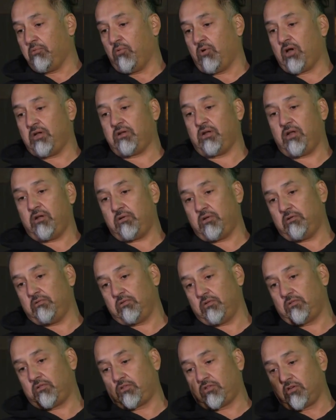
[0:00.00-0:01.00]
I want
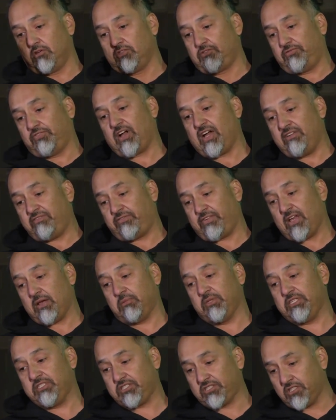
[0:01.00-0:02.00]
those five
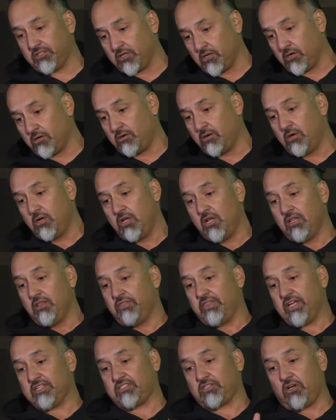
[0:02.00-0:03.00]
families to know
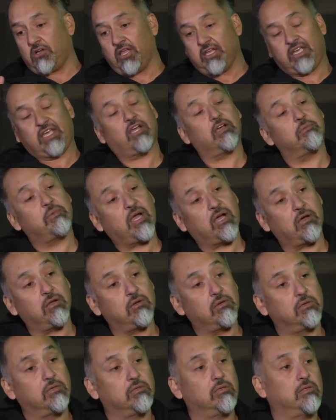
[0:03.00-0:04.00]
that's all I care about.